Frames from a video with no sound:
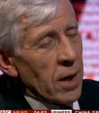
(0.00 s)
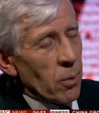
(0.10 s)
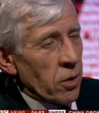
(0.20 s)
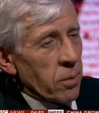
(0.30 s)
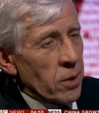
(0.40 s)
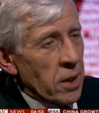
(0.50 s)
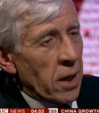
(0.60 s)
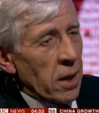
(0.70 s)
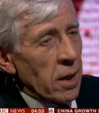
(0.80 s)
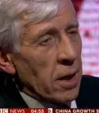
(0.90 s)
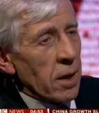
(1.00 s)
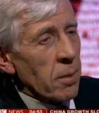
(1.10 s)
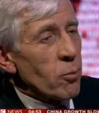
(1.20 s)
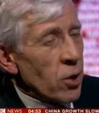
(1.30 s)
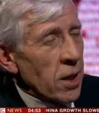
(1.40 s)
It wasn't
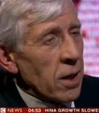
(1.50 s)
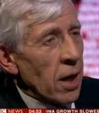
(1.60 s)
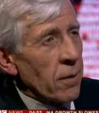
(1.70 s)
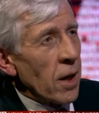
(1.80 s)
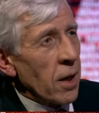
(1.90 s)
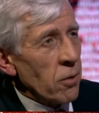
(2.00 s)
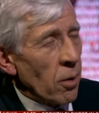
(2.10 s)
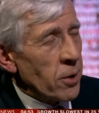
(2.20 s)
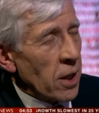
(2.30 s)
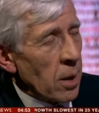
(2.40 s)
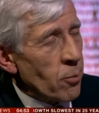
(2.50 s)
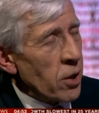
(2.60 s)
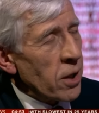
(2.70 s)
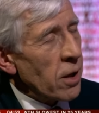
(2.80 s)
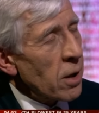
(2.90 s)
particularly pretty, and it's not particularly
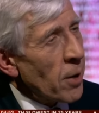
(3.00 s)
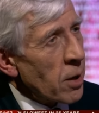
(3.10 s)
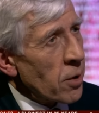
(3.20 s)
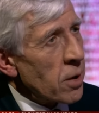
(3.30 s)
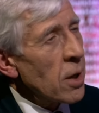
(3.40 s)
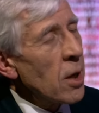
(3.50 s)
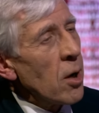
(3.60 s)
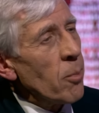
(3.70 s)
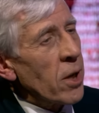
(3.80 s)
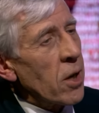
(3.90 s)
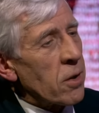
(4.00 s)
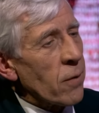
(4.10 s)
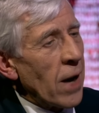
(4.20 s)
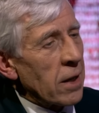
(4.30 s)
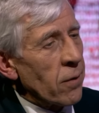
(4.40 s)
pretty at the moment. But it's
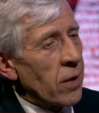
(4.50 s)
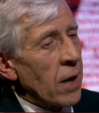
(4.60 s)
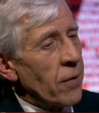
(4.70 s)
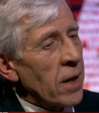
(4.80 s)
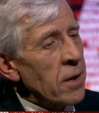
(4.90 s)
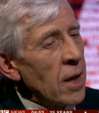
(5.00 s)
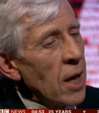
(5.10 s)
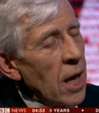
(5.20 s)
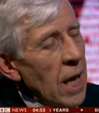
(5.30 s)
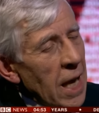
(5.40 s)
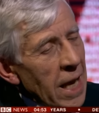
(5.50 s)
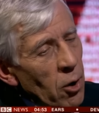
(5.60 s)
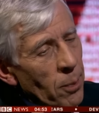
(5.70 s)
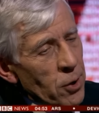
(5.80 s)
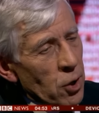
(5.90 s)
a fact of life. And
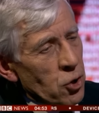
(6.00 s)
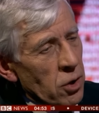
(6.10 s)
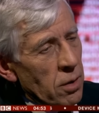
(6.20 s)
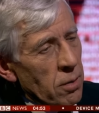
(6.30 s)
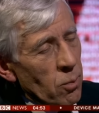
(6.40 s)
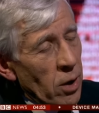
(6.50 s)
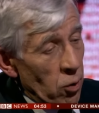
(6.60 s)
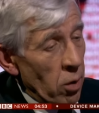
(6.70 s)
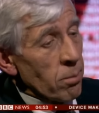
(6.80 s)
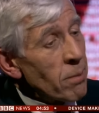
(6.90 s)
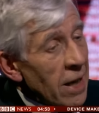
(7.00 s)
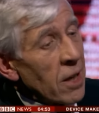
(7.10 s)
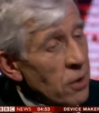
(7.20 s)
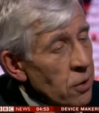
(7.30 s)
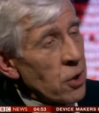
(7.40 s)
in opposition, where you're not
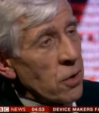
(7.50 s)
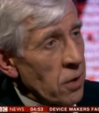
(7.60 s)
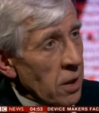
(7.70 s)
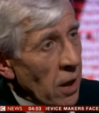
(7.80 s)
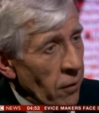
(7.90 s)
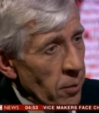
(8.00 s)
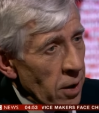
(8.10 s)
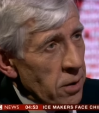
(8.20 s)
making decisions in government...